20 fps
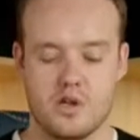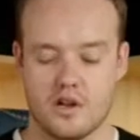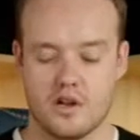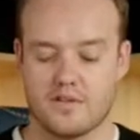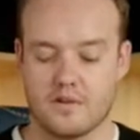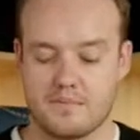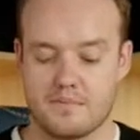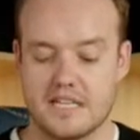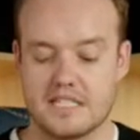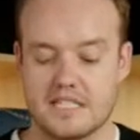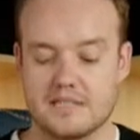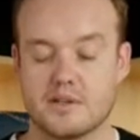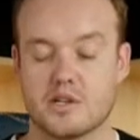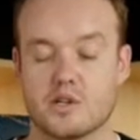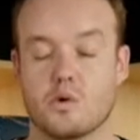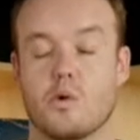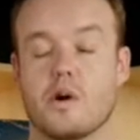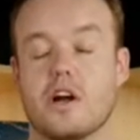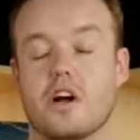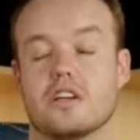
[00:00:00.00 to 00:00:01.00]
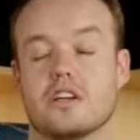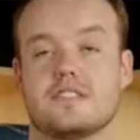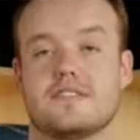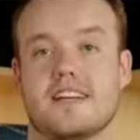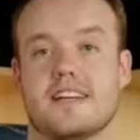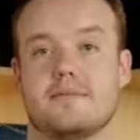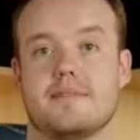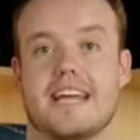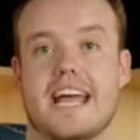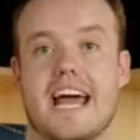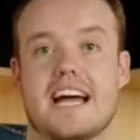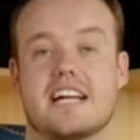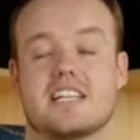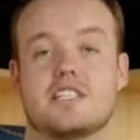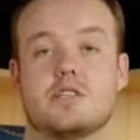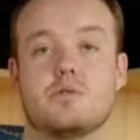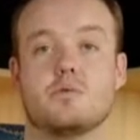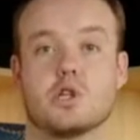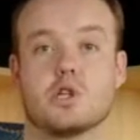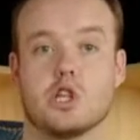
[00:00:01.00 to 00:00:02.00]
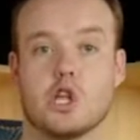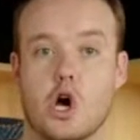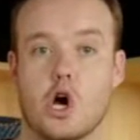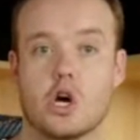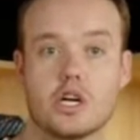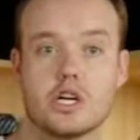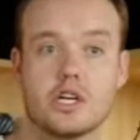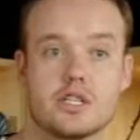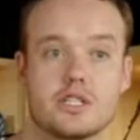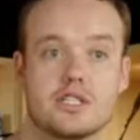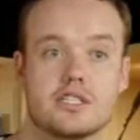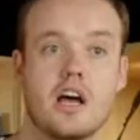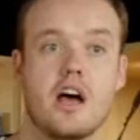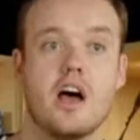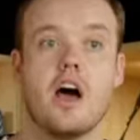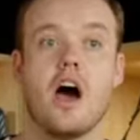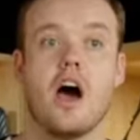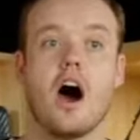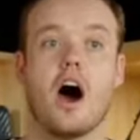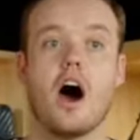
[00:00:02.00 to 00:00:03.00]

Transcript: Beautiful piece, but Goyard's family actually were loggers,